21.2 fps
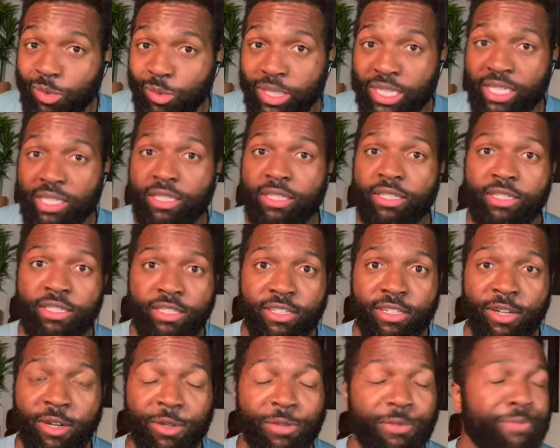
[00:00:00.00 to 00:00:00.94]
And then I put it
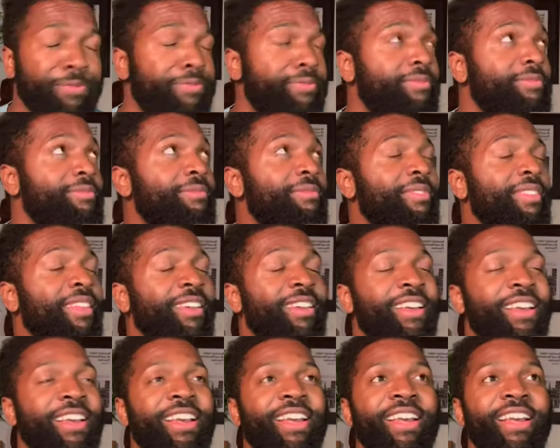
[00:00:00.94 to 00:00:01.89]
in the vial and I
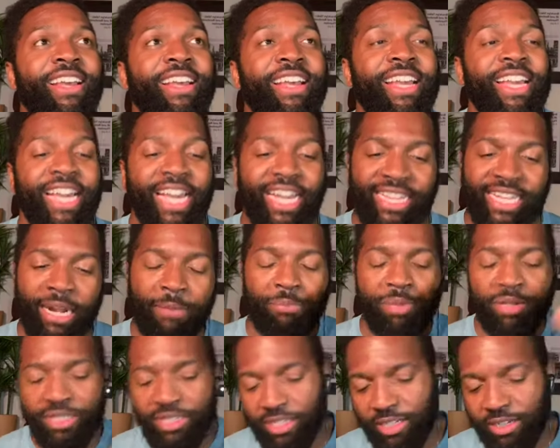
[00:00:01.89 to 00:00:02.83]
squeeze it real
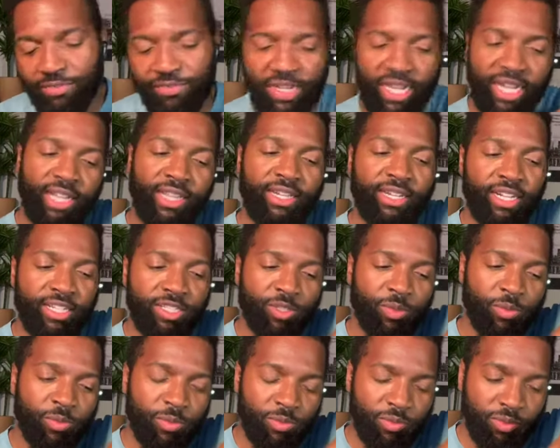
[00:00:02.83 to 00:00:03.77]
tight and I shake it
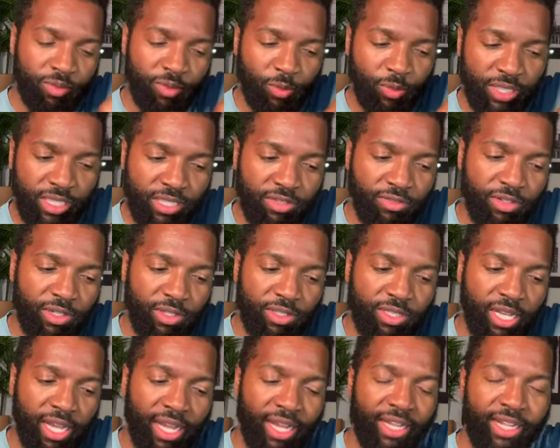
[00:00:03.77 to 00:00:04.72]
like a Polaroid
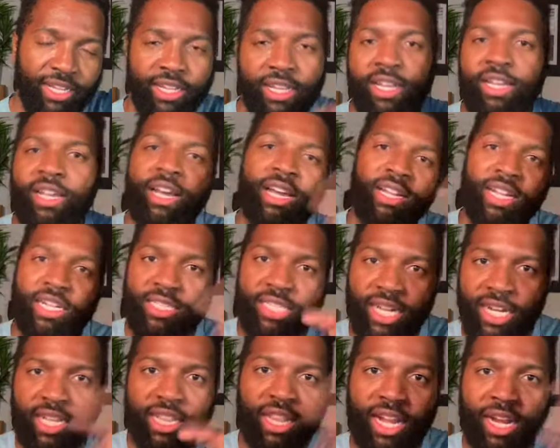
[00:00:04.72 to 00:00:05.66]
picture and I
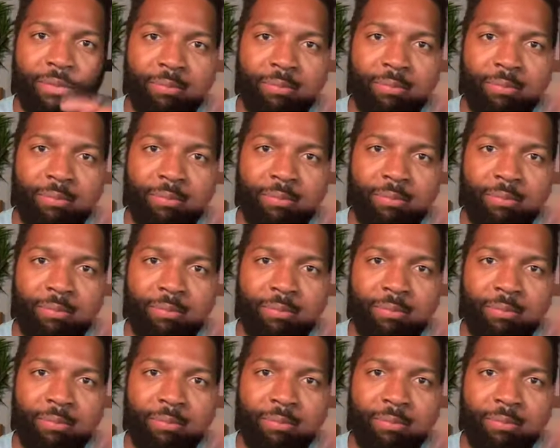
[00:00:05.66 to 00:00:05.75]
drop it in a